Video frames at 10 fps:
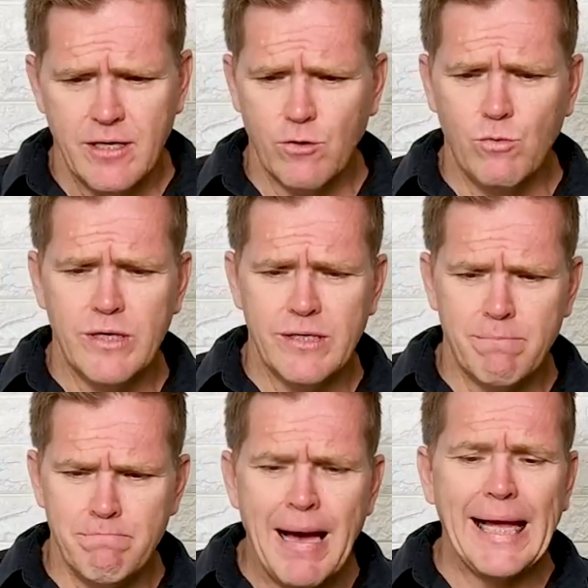The
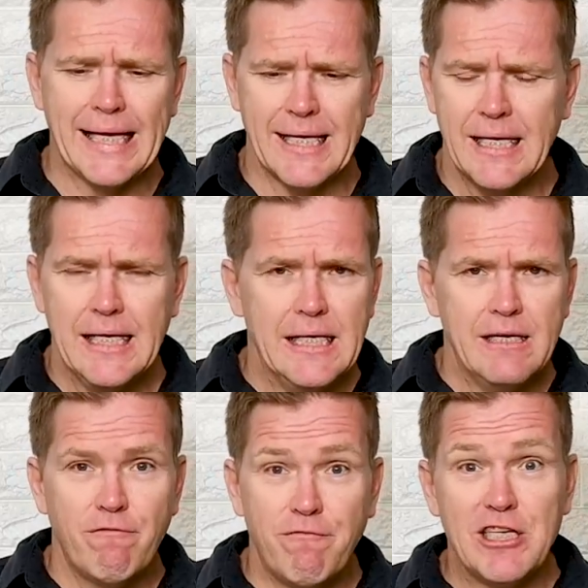word make,
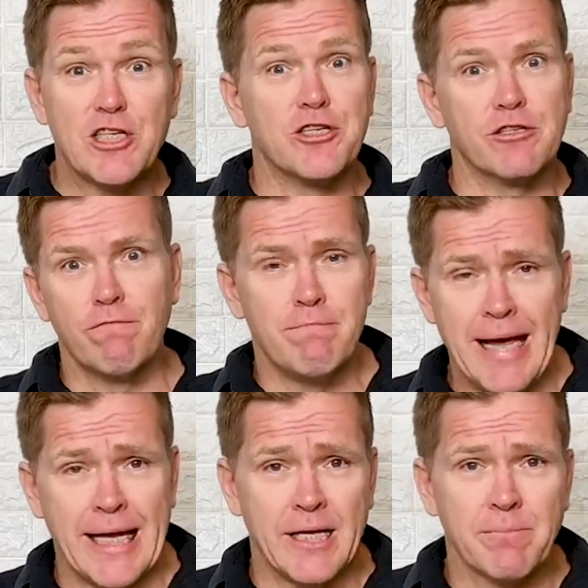fishers of
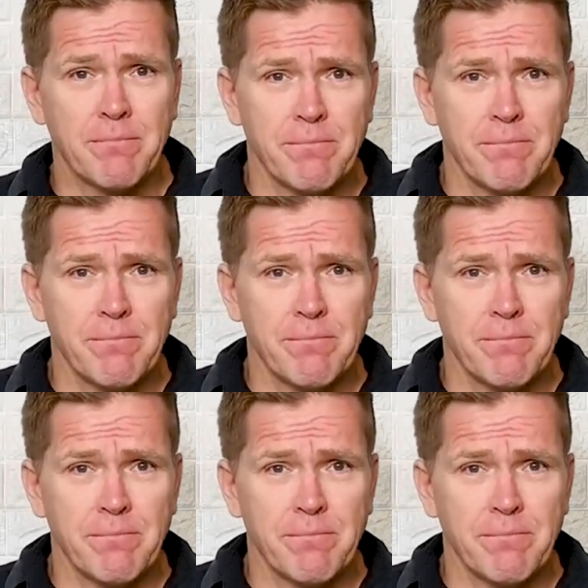men.